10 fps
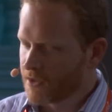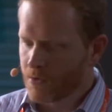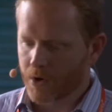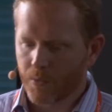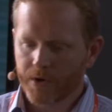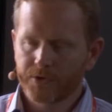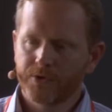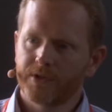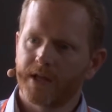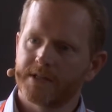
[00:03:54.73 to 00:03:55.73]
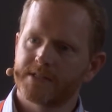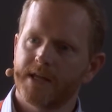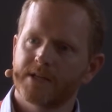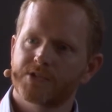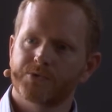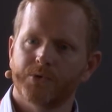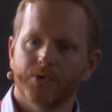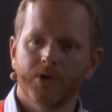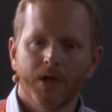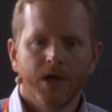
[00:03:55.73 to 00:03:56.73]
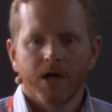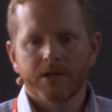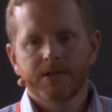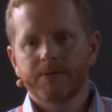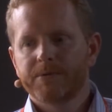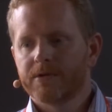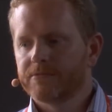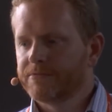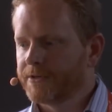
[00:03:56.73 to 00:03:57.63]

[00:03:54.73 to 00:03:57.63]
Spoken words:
what I want to do today is take us through a little bit of